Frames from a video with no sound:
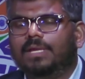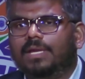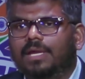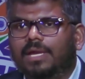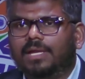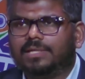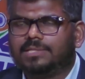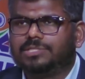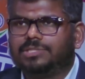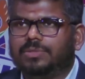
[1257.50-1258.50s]
It
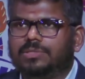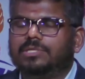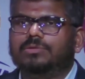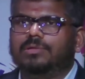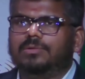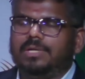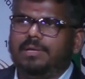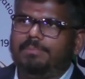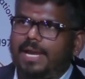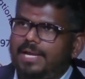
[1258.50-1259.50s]
has chosen to
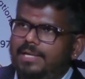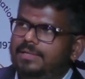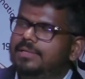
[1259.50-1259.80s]
abandon